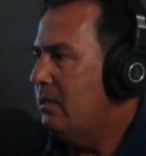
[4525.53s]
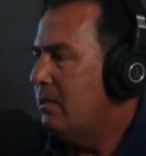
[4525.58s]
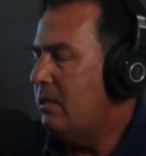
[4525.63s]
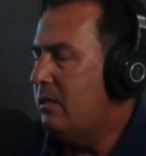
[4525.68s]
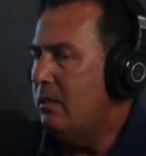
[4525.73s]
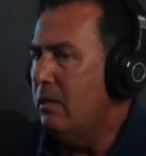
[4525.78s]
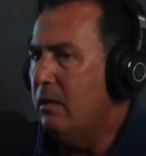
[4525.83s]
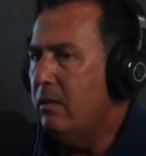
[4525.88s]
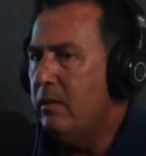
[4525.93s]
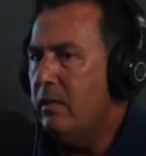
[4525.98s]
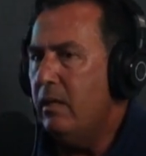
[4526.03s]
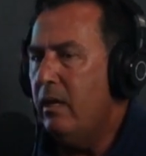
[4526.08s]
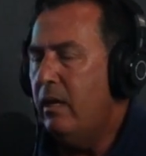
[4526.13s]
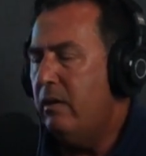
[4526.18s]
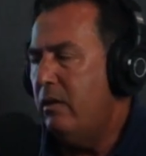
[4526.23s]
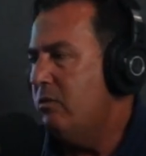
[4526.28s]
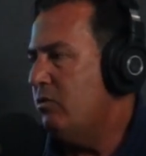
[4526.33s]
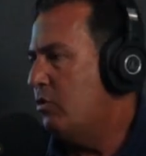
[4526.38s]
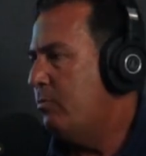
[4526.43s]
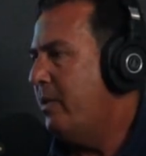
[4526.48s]
you know, and
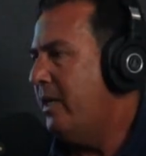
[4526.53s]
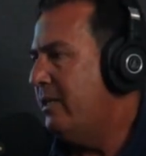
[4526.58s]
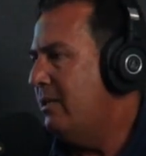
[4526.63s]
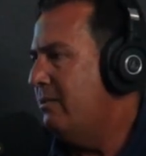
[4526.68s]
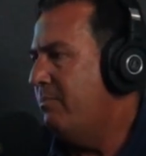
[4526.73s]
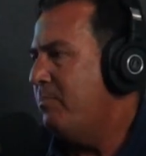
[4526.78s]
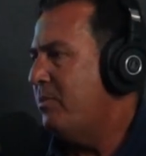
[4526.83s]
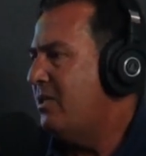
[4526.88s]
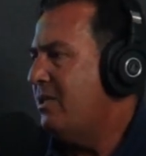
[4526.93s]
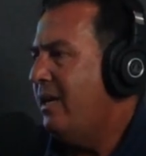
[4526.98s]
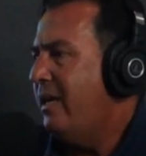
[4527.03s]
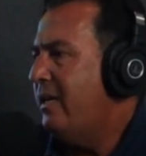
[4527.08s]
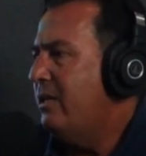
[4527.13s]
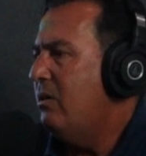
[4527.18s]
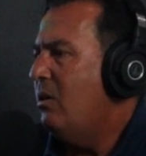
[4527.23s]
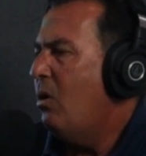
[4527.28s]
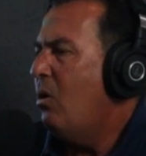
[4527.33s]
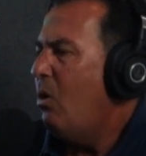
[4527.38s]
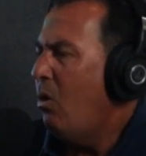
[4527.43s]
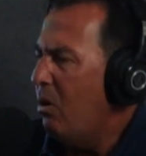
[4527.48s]
Larry was by his side
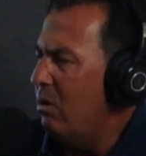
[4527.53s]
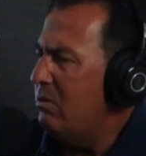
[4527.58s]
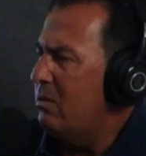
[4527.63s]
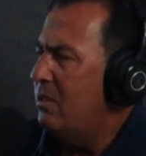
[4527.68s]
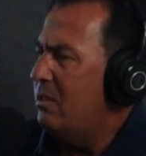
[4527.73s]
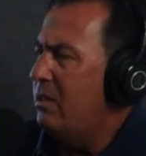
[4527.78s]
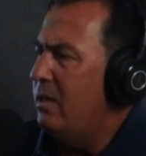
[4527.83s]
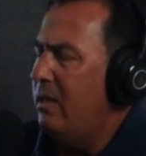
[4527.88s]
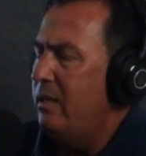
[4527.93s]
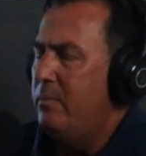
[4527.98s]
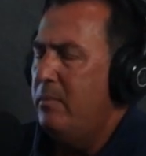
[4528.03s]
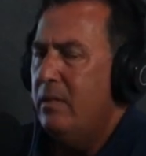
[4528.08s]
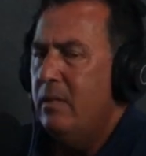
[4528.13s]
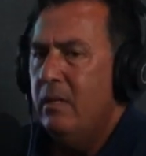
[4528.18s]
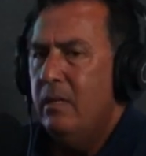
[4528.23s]
all the time.